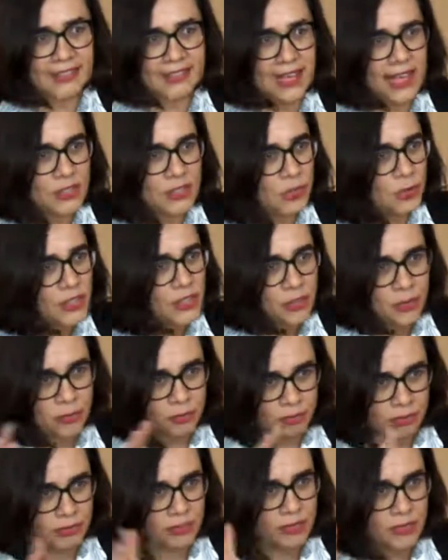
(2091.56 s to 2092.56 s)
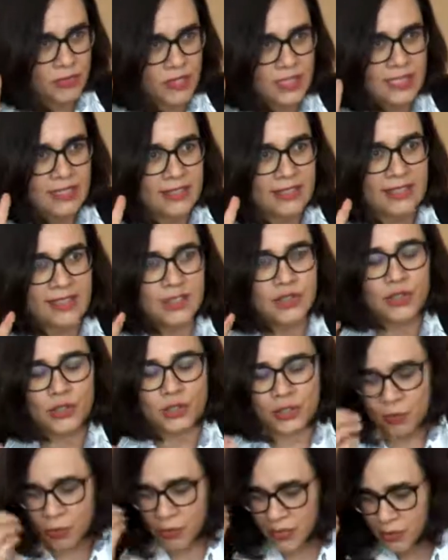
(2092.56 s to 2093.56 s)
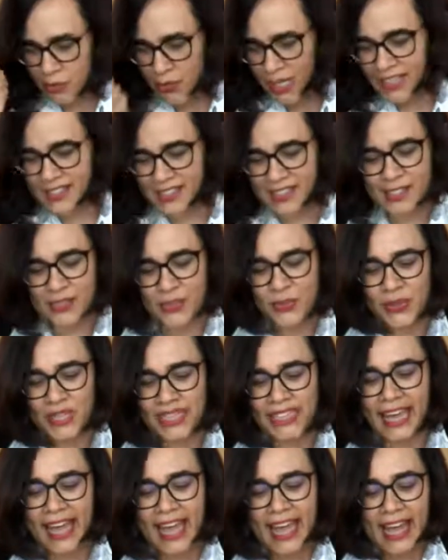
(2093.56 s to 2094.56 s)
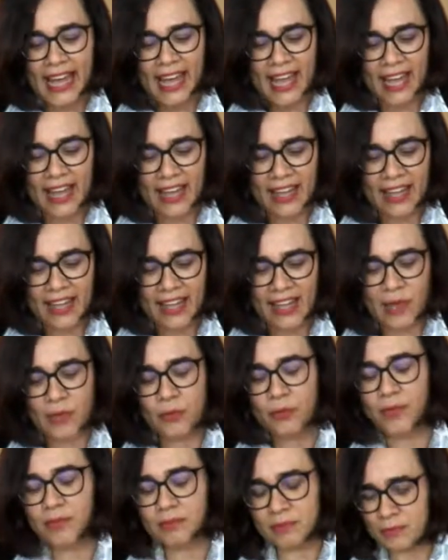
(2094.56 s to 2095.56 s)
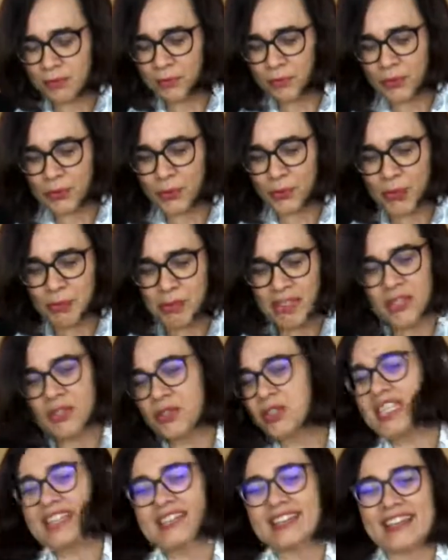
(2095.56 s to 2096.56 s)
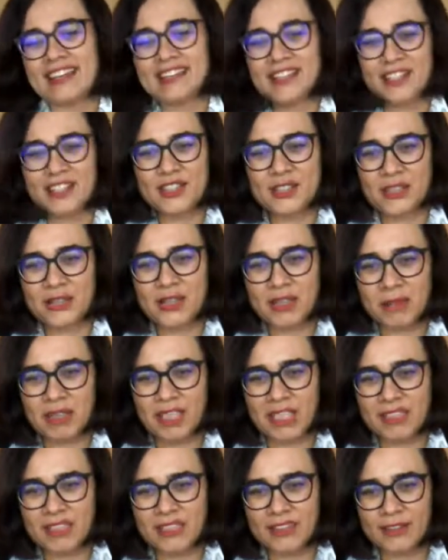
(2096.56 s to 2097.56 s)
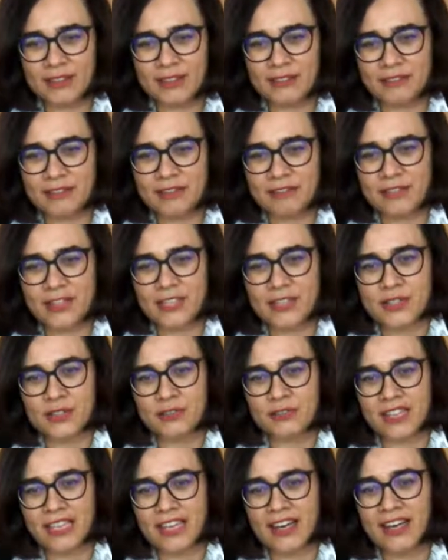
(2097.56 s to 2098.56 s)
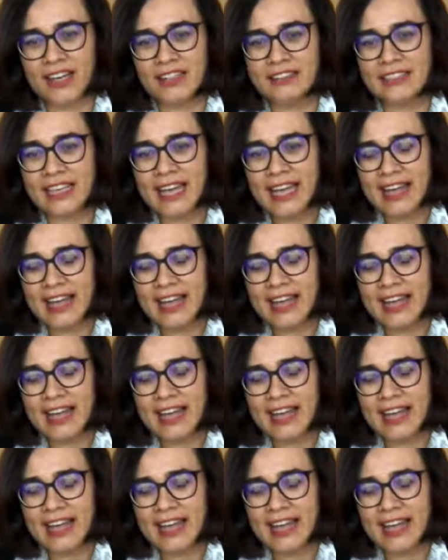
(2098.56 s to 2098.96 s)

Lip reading: the last question, since it's not a question, I'll just do it. You were mentioning 10 years on the making of Affairs of the Art.